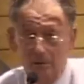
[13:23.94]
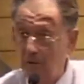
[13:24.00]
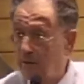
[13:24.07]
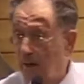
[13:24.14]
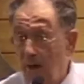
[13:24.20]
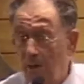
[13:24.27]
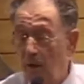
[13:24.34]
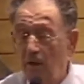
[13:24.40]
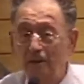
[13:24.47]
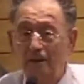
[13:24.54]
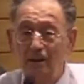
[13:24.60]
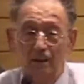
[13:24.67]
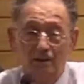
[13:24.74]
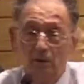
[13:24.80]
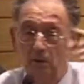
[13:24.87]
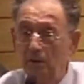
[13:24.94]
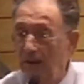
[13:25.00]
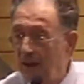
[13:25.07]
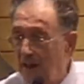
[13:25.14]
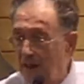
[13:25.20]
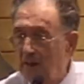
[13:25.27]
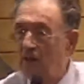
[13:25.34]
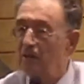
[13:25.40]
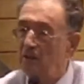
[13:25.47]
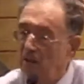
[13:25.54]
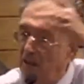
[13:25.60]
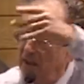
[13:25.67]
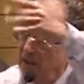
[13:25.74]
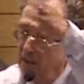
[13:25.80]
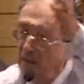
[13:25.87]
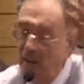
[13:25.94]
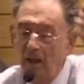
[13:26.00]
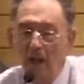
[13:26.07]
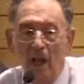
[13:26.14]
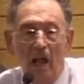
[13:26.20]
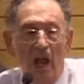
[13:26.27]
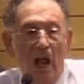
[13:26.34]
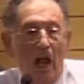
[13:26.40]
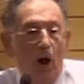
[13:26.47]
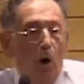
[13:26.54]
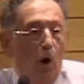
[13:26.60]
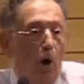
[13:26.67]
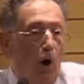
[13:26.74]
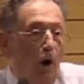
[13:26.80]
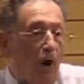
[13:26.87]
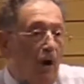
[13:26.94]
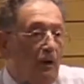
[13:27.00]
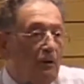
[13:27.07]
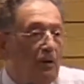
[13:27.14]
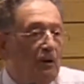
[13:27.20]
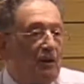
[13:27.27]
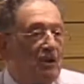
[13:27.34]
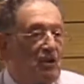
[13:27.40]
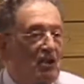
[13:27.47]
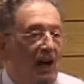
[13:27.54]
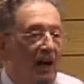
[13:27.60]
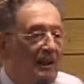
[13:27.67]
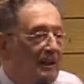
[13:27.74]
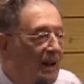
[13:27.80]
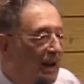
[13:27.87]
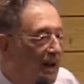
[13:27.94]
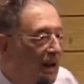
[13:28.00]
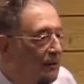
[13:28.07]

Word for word: Do they want it? Who cares? They, or to the Sinai.